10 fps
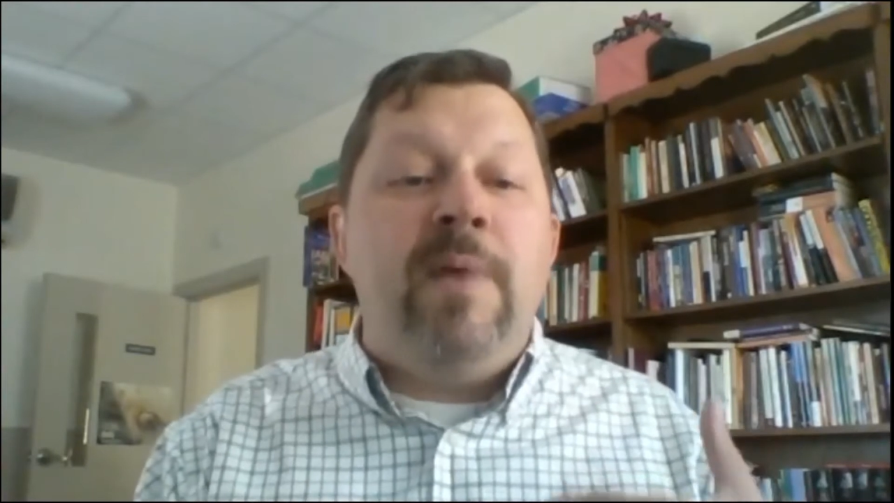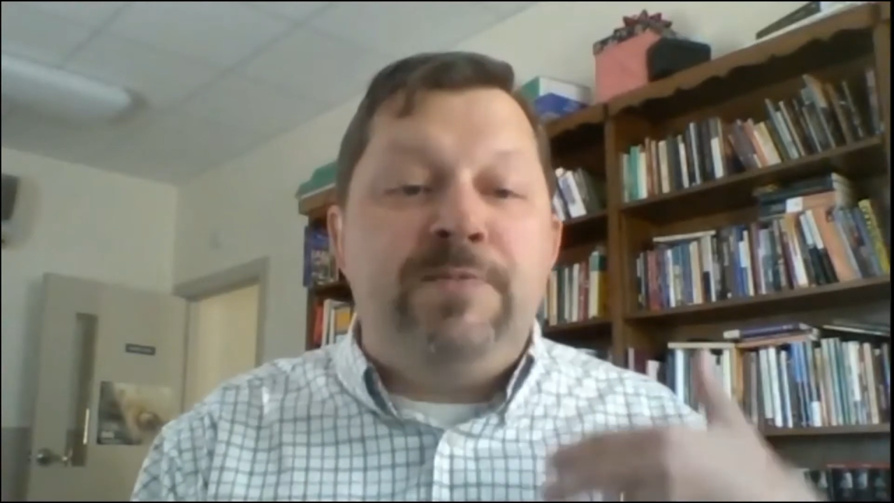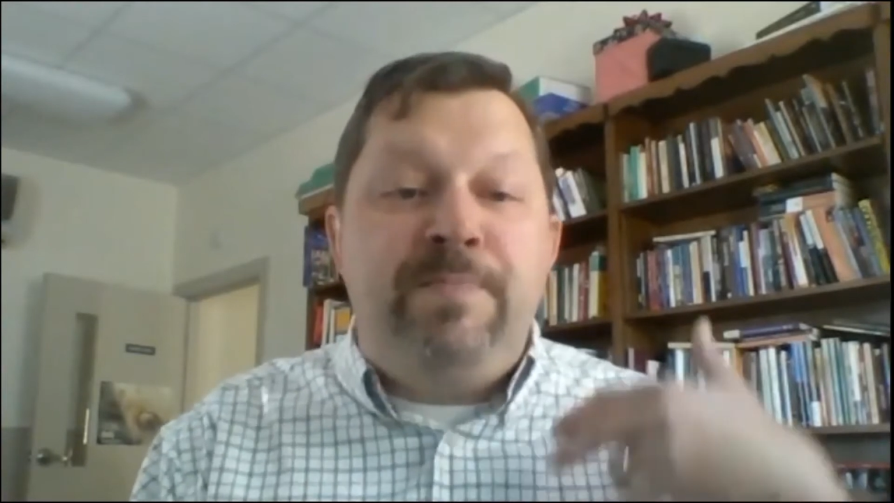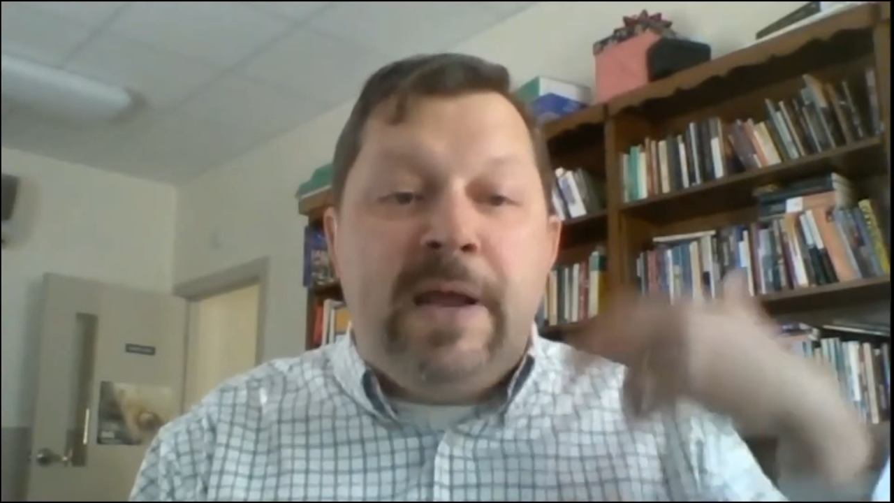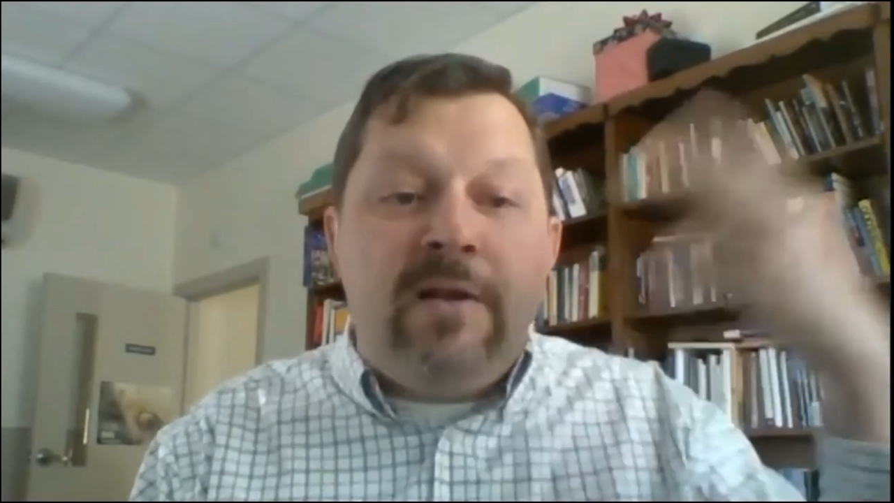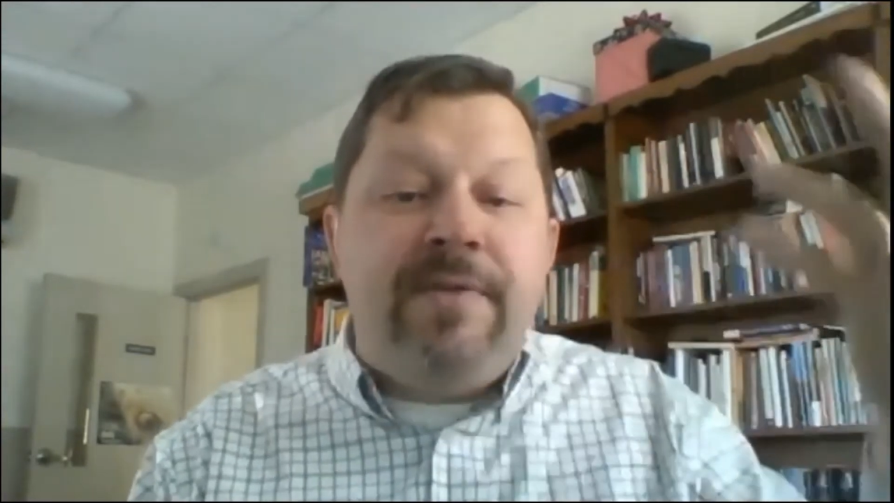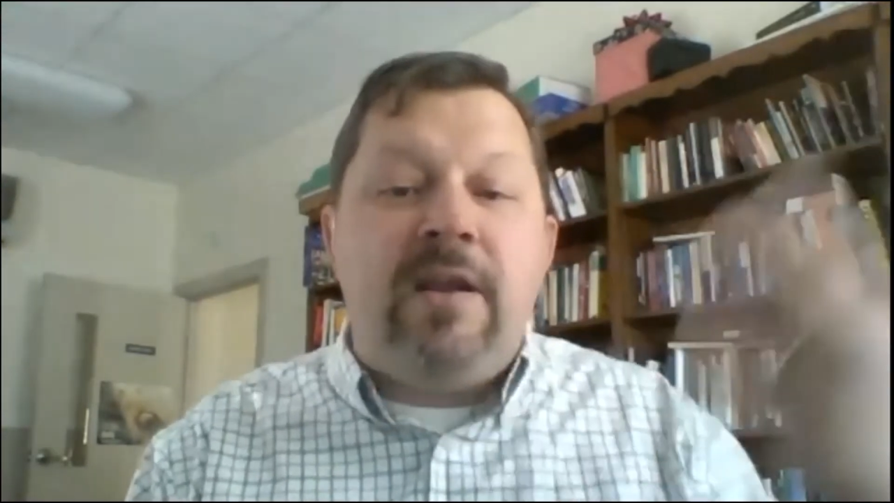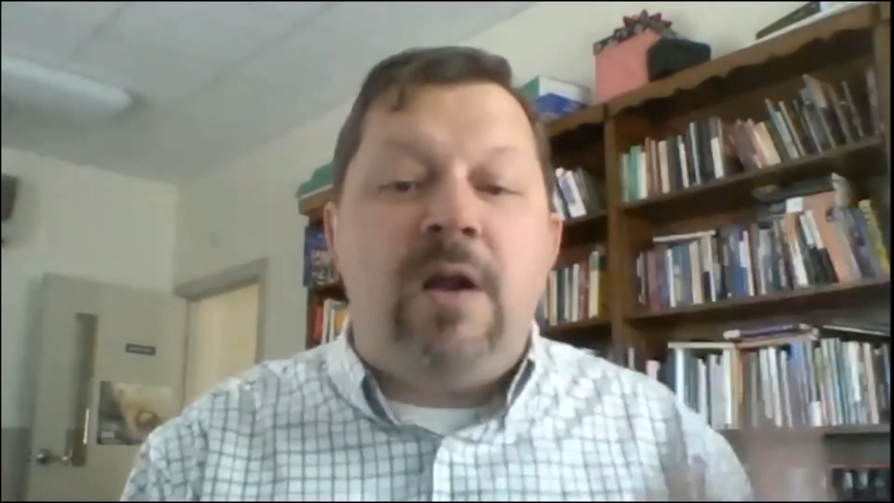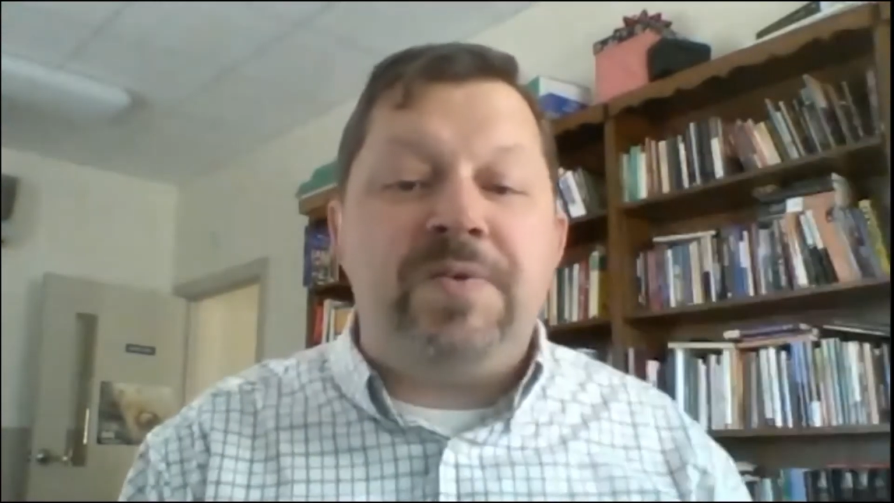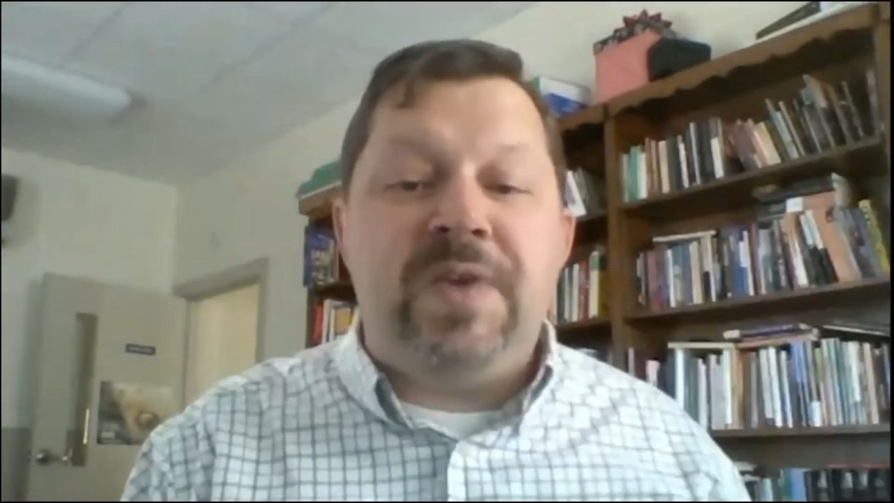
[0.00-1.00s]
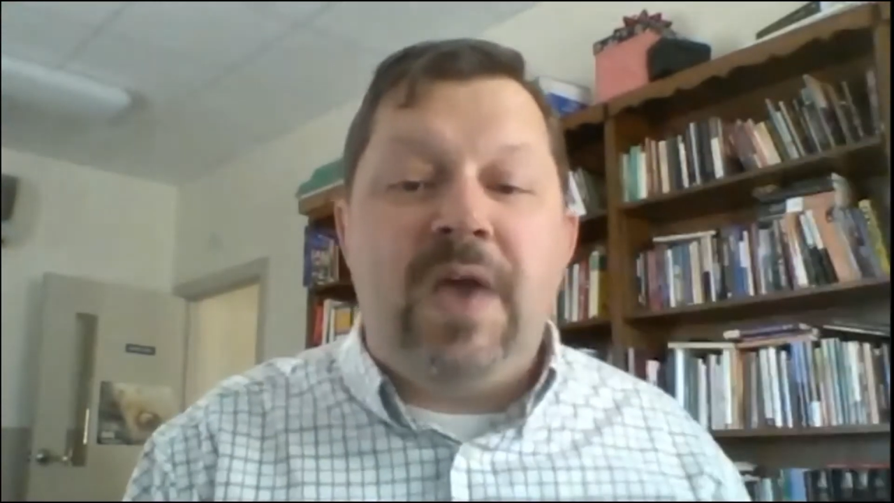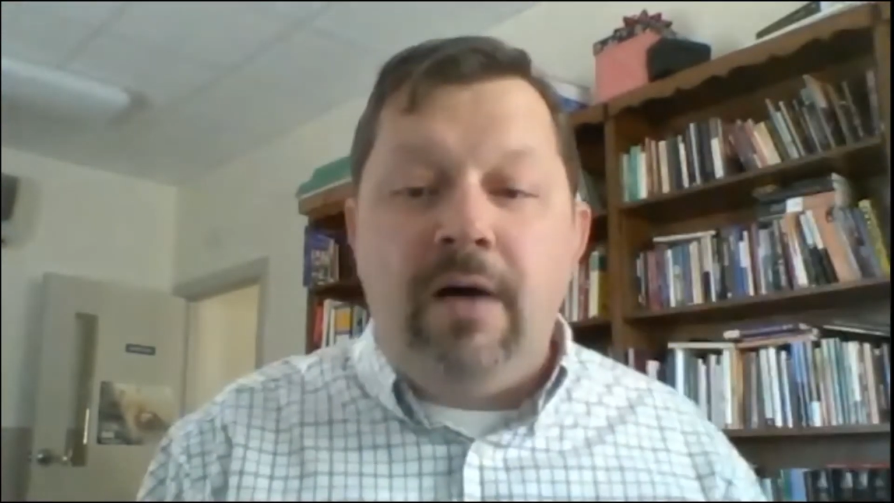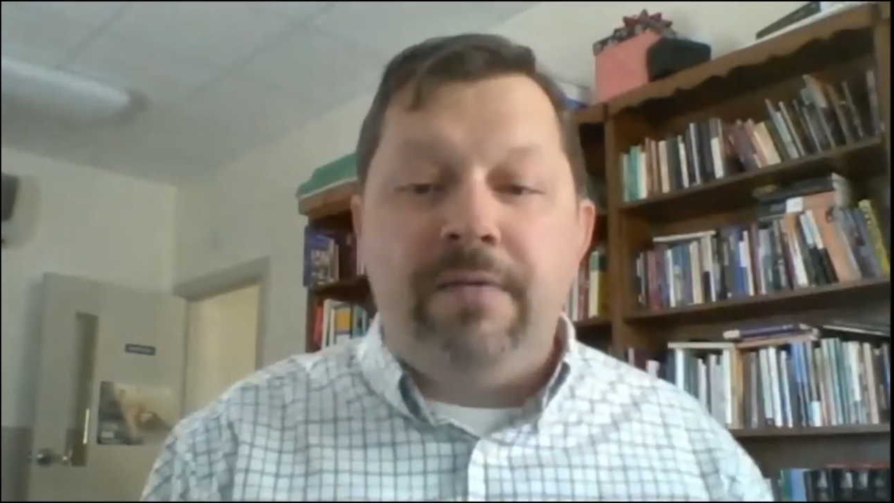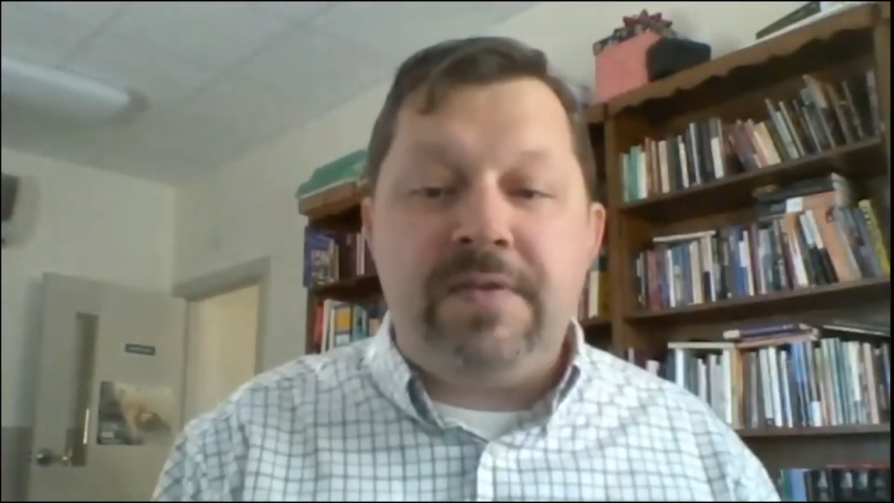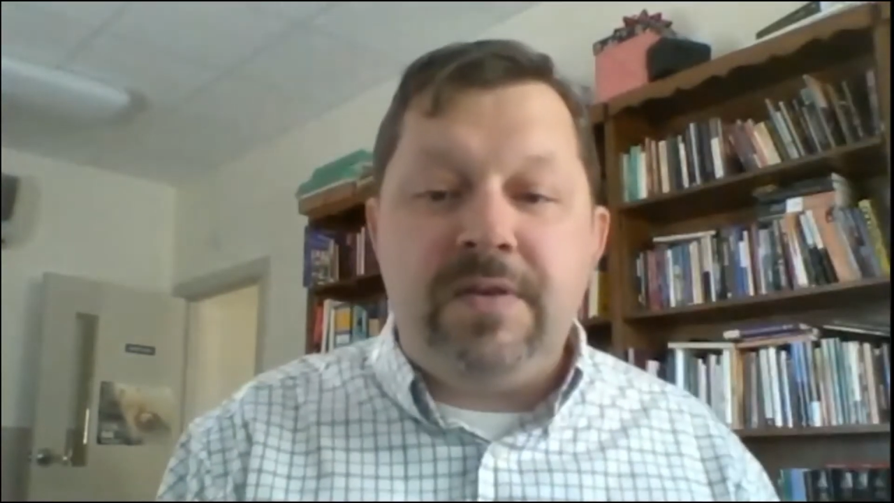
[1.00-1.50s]
much bigger than
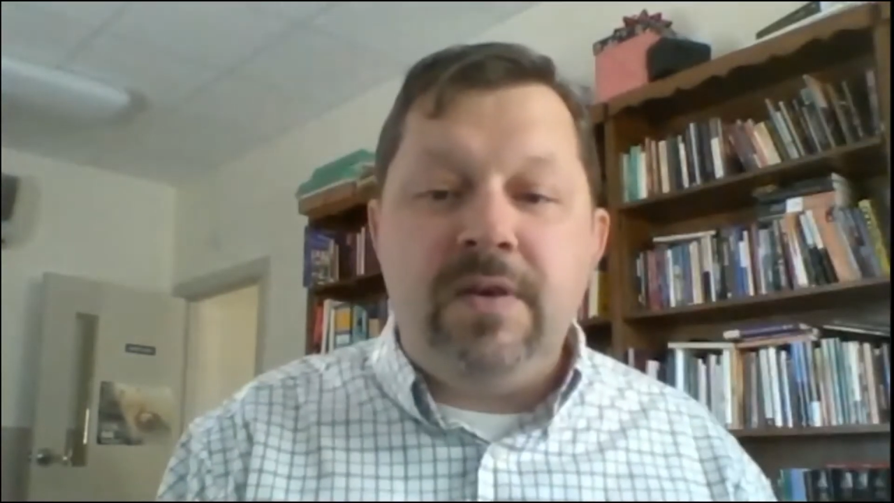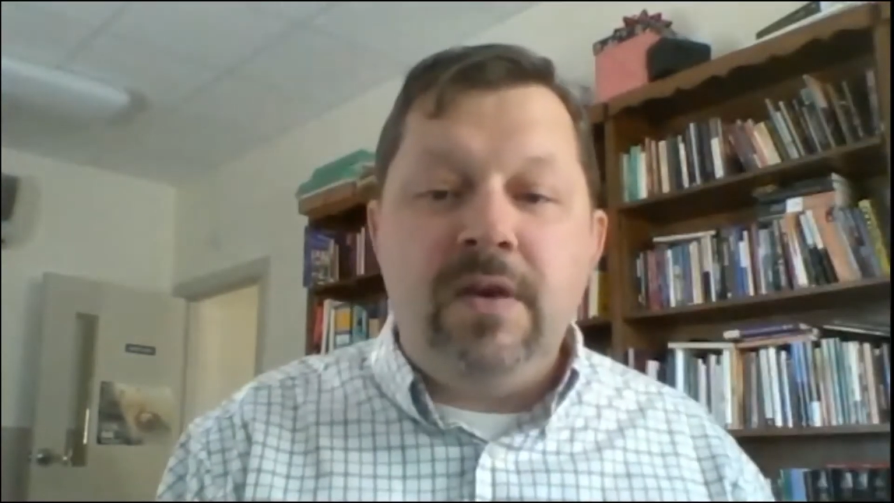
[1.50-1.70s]
ourselves.